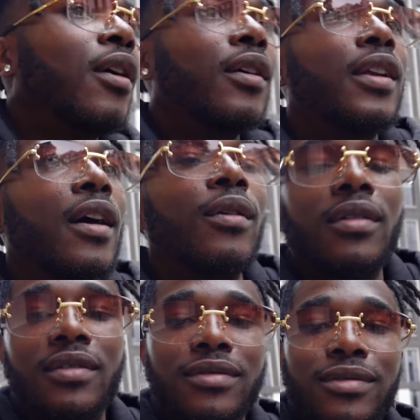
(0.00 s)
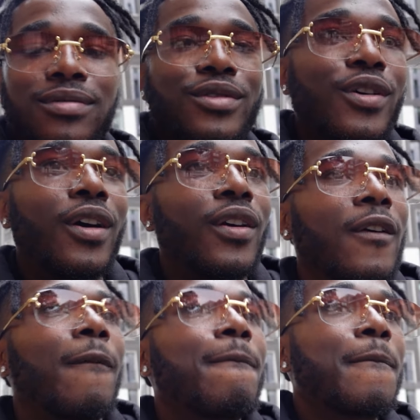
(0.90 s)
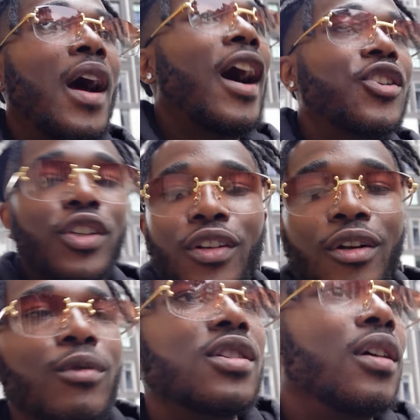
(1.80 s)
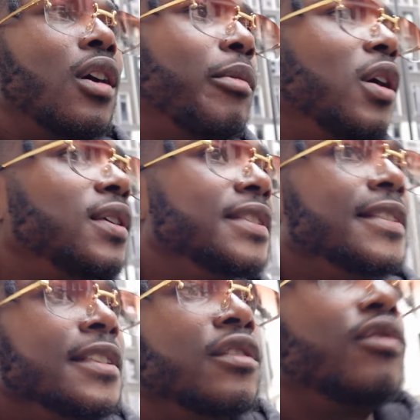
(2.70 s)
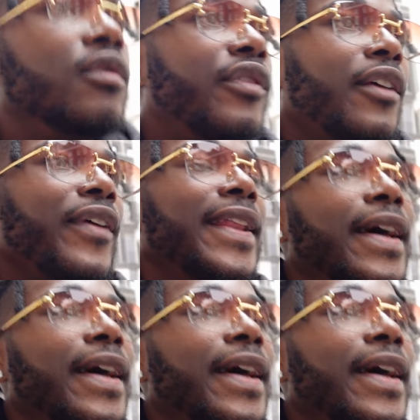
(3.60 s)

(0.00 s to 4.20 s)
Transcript: wrong now. What's going on? I actually don't know what's going on, but wanna find